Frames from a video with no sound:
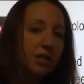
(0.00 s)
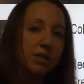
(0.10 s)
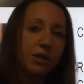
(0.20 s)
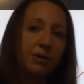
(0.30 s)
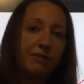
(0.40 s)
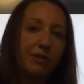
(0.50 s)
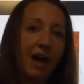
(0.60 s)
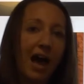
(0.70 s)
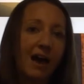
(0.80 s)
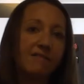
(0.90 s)
So if you
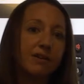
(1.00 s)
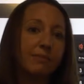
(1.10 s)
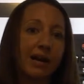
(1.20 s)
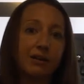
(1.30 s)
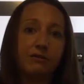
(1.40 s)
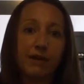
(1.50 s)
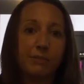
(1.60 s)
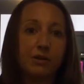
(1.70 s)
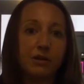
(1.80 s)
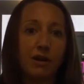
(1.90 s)
have a
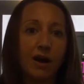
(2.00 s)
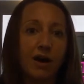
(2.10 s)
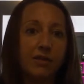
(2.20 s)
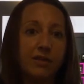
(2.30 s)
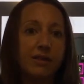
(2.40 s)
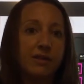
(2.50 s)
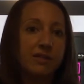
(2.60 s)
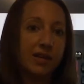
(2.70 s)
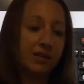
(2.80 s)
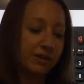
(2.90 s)
microfiber cloth,
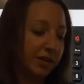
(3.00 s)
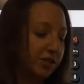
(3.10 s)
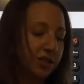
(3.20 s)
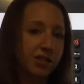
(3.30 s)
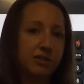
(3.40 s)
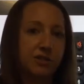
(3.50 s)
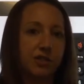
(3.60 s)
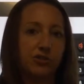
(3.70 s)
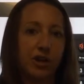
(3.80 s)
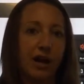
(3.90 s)
then you can just use a
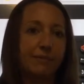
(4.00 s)
dry